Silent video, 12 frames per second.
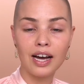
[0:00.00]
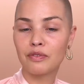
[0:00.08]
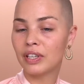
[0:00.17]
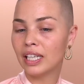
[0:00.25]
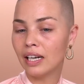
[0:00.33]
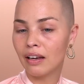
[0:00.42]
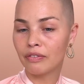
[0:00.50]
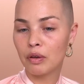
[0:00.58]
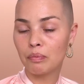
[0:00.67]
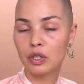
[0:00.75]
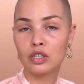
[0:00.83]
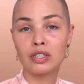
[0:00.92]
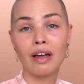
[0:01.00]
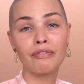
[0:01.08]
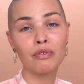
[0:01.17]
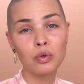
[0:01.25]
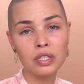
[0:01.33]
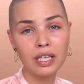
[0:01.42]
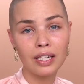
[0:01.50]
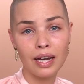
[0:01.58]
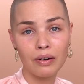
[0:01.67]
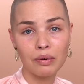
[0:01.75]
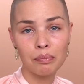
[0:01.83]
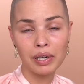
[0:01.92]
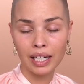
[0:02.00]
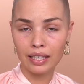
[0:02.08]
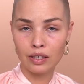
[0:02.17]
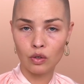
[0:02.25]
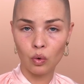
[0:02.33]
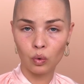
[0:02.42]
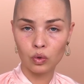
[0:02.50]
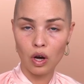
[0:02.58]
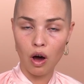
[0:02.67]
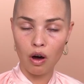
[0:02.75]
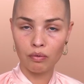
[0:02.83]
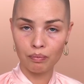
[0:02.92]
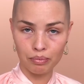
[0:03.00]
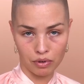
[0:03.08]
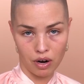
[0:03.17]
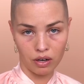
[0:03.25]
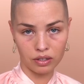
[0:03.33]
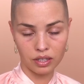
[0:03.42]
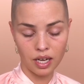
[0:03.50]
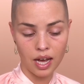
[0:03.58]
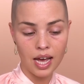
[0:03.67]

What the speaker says: I really love them because they're 14 karat plated gold on brass.